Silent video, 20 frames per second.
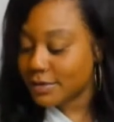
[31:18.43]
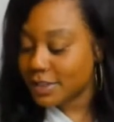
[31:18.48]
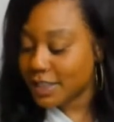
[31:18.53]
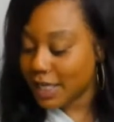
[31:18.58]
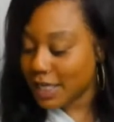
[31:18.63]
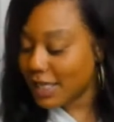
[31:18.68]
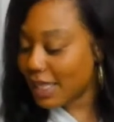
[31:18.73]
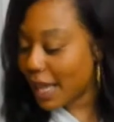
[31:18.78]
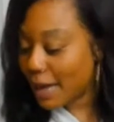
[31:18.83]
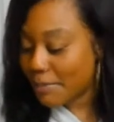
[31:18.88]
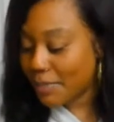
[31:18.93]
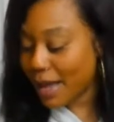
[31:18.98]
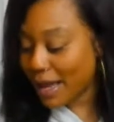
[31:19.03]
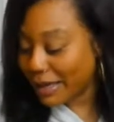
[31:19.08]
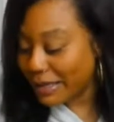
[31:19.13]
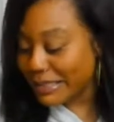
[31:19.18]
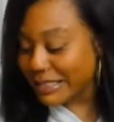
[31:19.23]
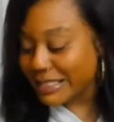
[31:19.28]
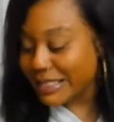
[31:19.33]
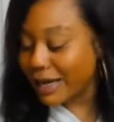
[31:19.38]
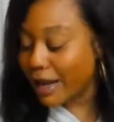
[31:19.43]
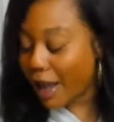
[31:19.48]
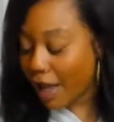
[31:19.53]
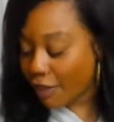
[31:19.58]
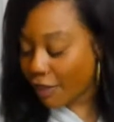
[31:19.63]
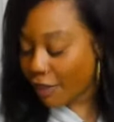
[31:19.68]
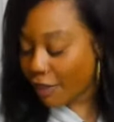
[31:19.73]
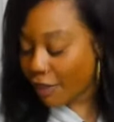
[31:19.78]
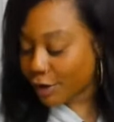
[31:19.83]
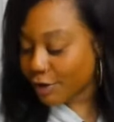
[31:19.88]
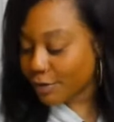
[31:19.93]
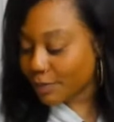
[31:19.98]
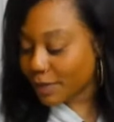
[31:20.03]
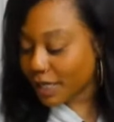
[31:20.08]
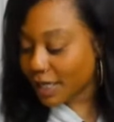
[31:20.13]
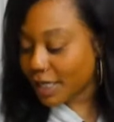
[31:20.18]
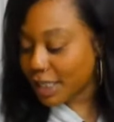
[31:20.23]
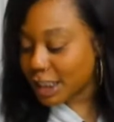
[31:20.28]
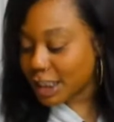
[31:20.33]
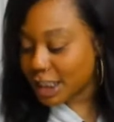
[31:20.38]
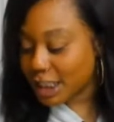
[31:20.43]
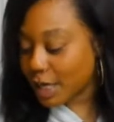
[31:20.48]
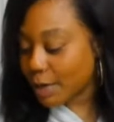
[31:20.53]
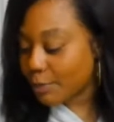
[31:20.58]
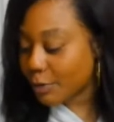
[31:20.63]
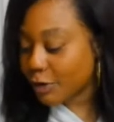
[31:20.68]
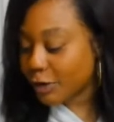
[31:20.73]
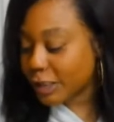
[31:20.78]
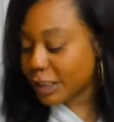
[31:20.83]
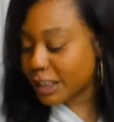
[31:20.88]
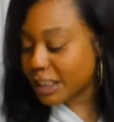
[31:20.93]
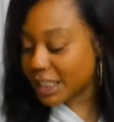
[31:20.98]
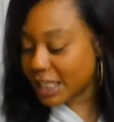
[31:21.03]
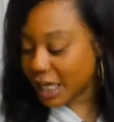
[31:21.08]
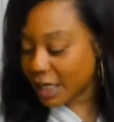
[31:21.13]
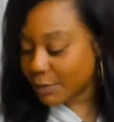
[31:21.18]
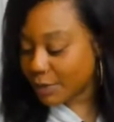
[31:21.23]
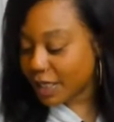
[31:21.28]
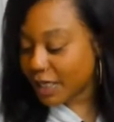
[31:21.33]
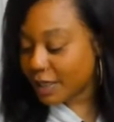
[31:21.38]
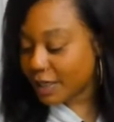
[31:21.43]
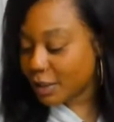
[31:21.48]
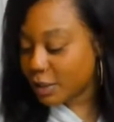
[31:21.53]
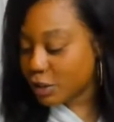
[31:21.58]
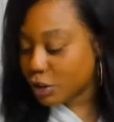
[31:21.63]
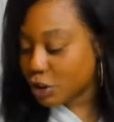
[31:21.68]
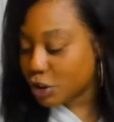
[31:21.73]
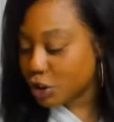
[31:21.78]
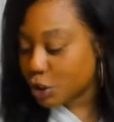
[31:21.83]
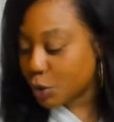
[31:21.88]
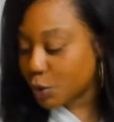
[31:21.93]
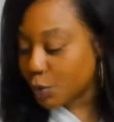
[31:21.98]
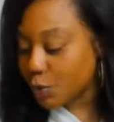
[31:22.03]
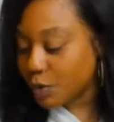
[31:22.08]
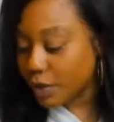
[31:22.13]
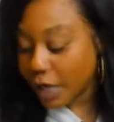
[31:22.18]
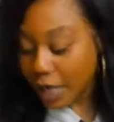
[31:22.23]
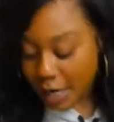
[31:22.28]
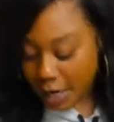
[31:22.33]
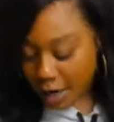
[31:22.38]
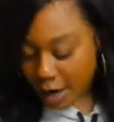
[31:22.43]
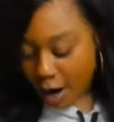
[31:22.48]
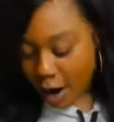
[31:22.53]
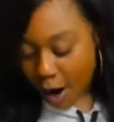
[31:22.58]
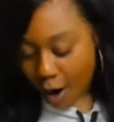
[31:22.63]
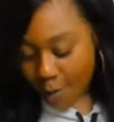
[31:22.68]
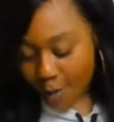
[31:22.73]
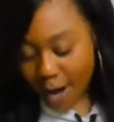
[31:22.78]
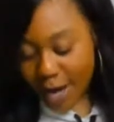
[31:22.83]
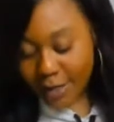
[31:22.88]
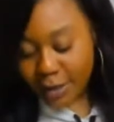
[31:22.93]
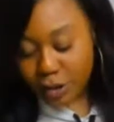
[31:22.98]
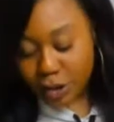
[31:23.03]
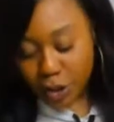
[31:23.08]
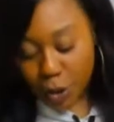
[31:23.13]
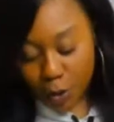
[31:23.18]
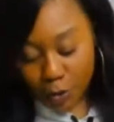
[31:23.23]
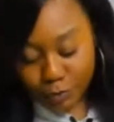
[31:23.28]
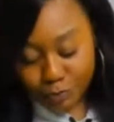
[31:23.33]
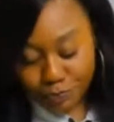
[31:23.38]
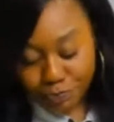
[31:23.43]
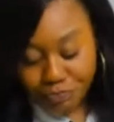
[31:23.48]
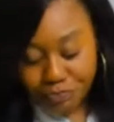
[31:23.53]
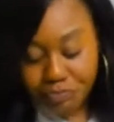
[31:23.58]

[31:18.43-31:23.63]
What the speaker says: to get that body together because summer is going to be ending soon. All right. So